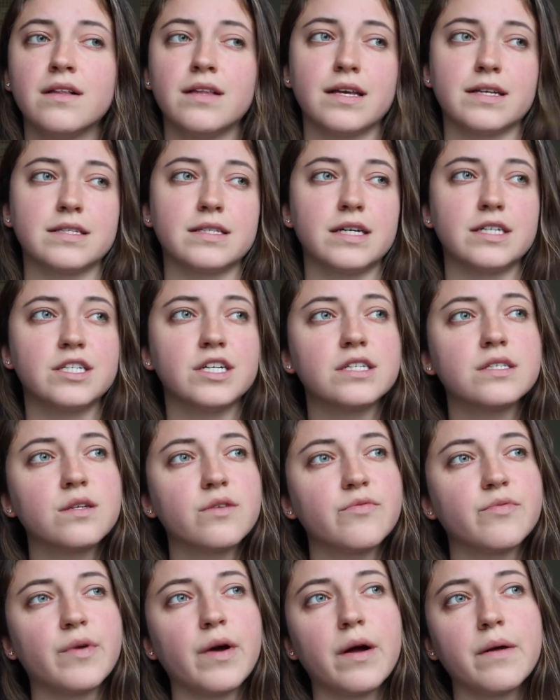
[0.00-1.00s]
like
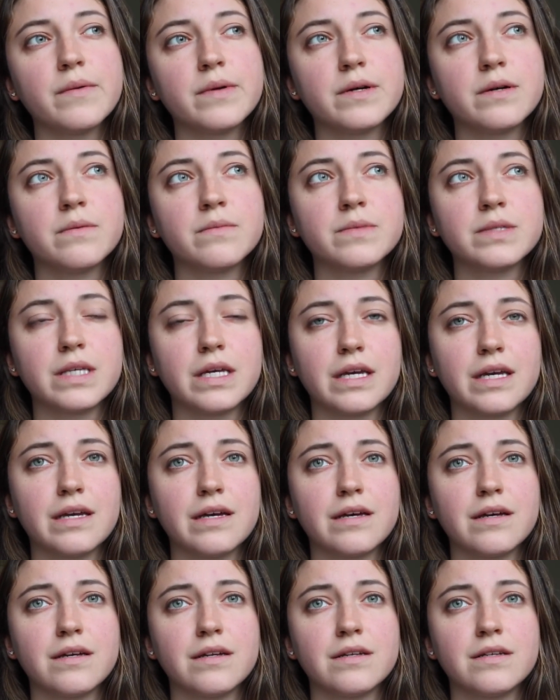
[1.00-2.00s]
digestive problems
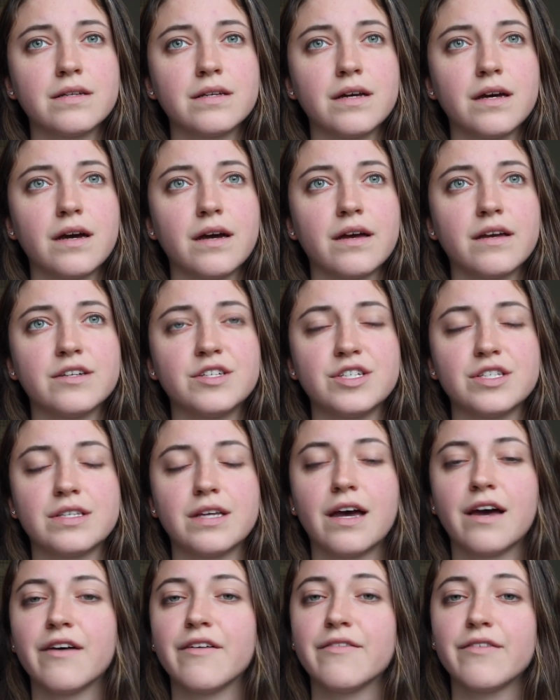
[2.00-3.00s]
and I
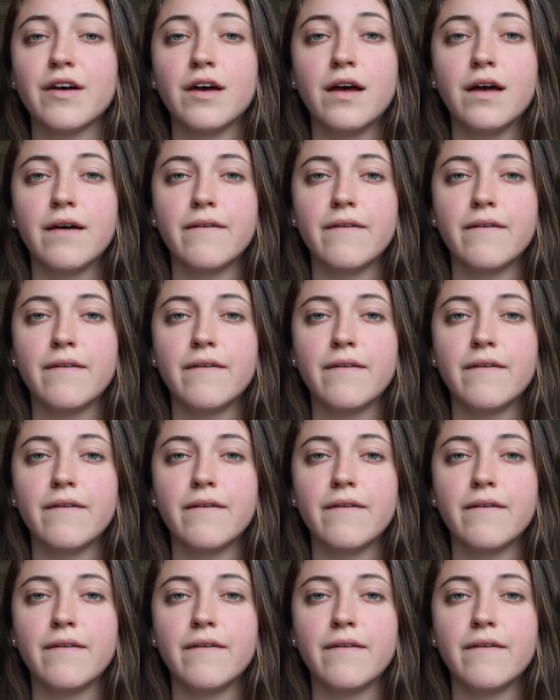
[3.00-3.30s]
just have